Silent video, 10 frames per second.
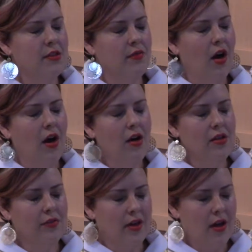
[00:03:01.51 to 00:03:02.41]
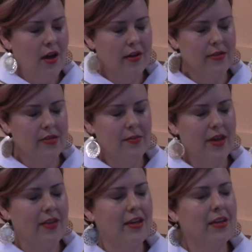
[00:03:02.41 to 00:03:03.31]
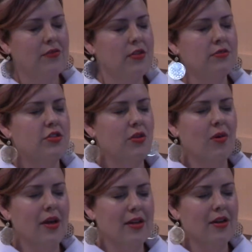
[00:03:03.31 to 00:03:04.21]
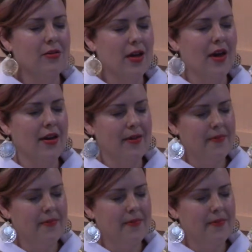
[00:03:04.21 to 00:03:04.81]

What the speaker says: of all of our hearts, may they give you joy, O God.